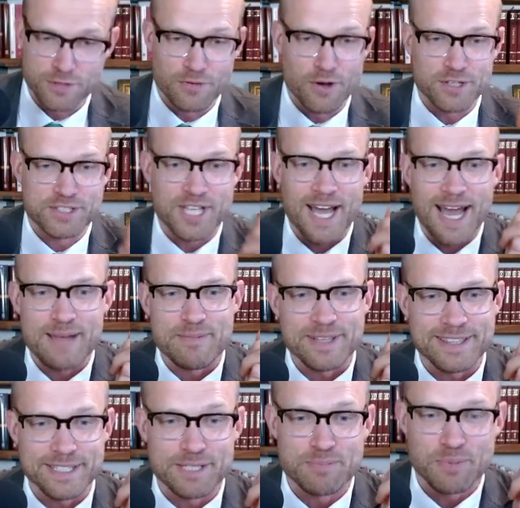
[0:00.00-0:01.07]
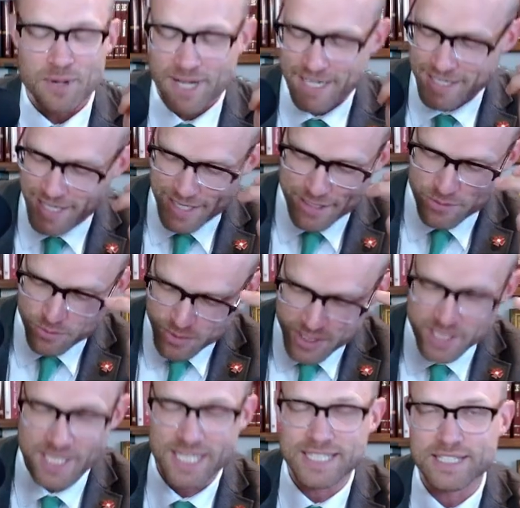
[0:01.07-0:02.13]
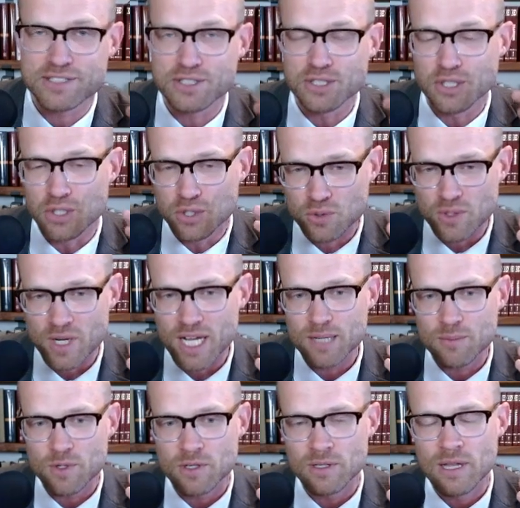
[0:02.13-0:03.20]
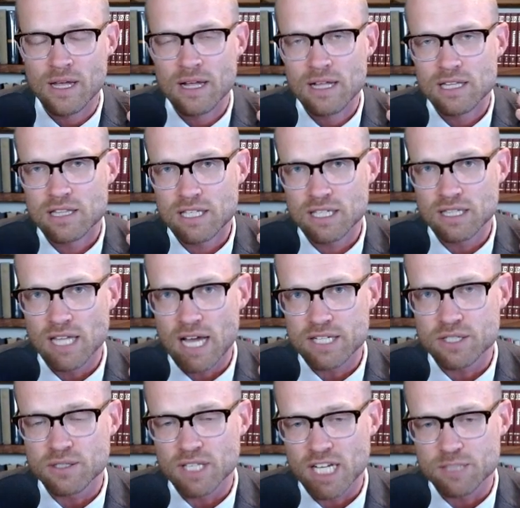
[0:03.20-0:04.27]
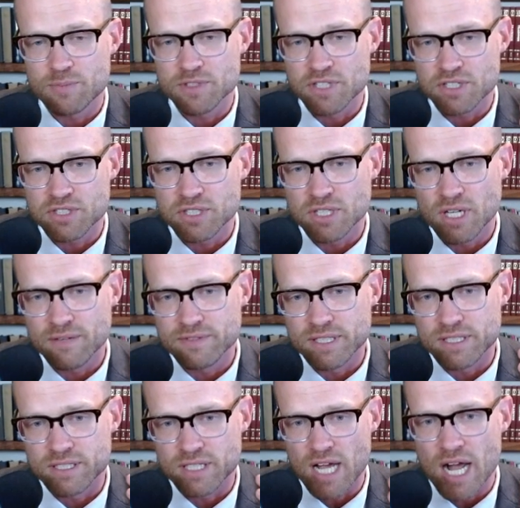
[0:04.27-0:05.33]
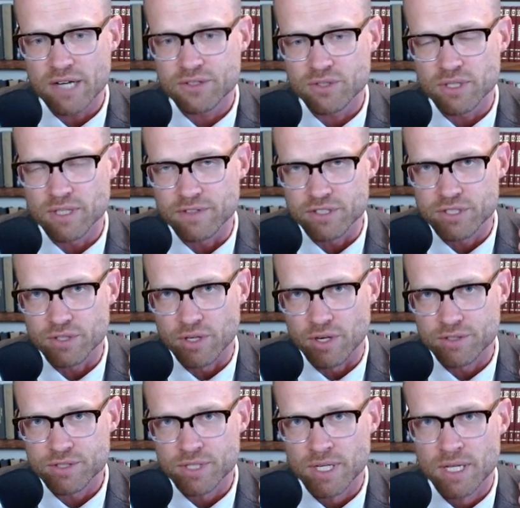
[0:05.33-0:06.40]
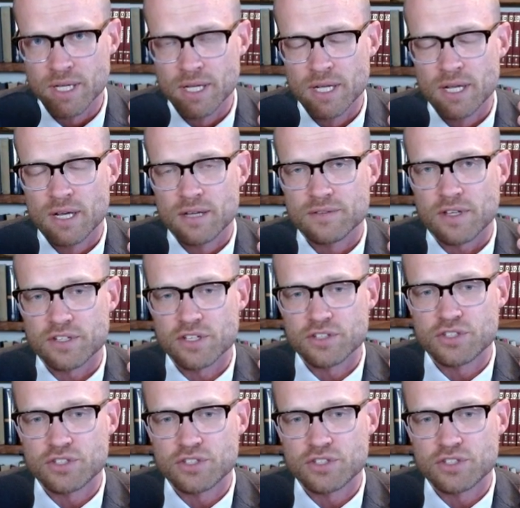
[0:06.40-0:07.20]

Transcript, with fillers: of all time at this point. It, it's really this incredible theological exposition of the doctrine of the church that the